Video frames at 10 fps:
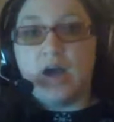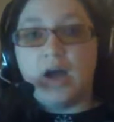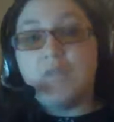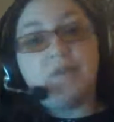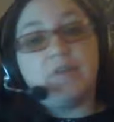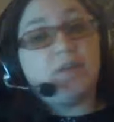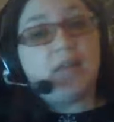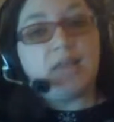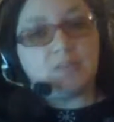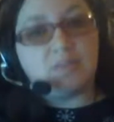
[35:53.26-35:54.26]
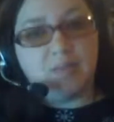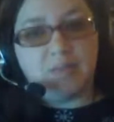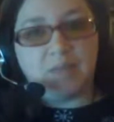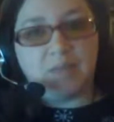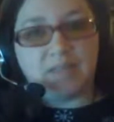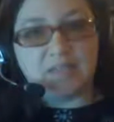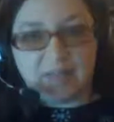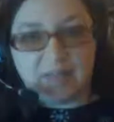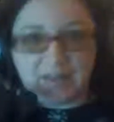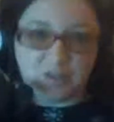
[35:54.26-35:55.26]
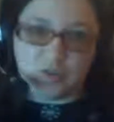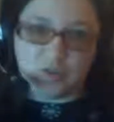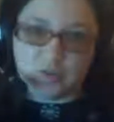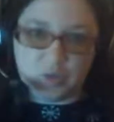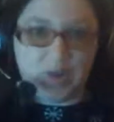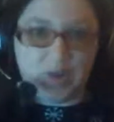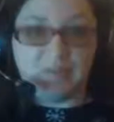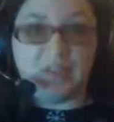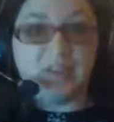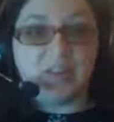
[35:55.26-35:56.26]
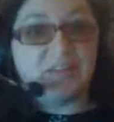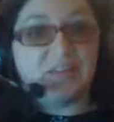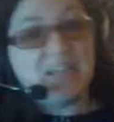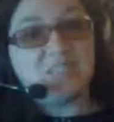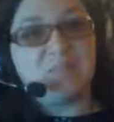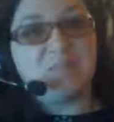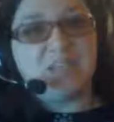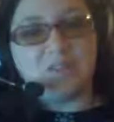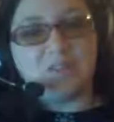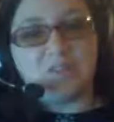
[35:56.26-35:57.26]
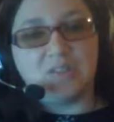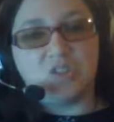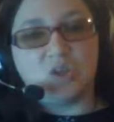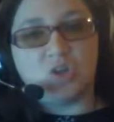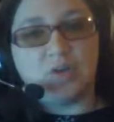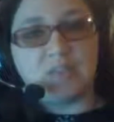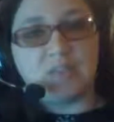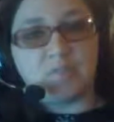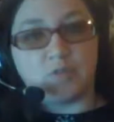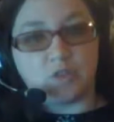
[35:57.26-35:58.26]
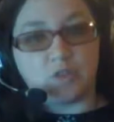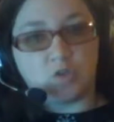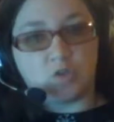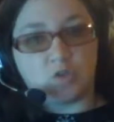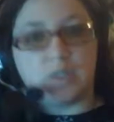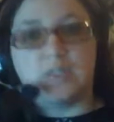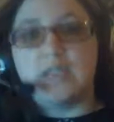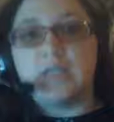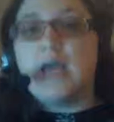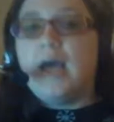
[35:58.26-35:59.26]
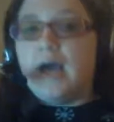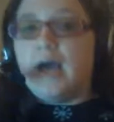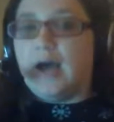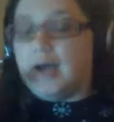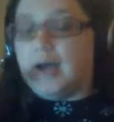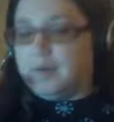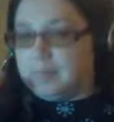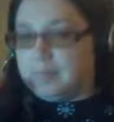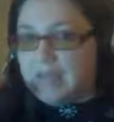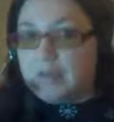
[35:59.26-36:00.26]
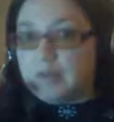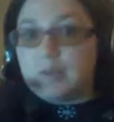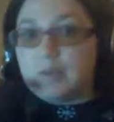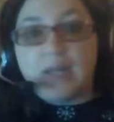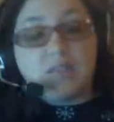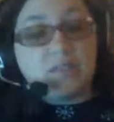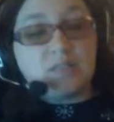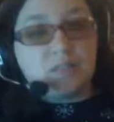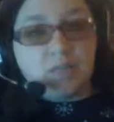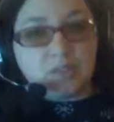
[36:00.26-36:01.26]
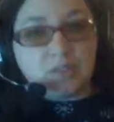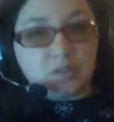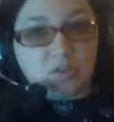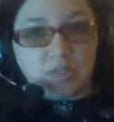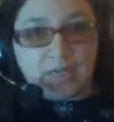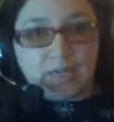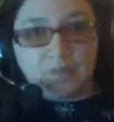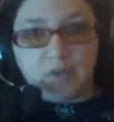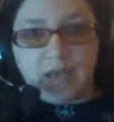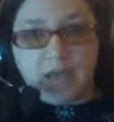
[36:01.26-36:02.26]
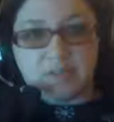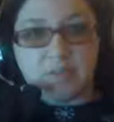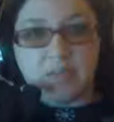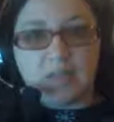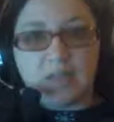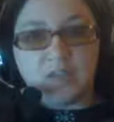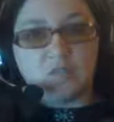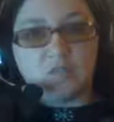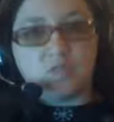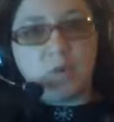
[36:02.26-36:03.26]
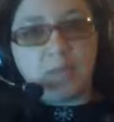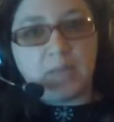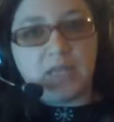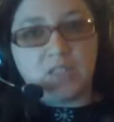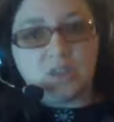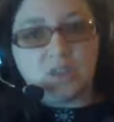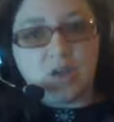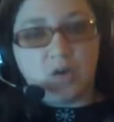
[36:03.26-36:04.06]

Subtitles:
very last minute because I like to do everything last minute with this show except for stories. If you would like to submit a story, if you have something that is 4 pages long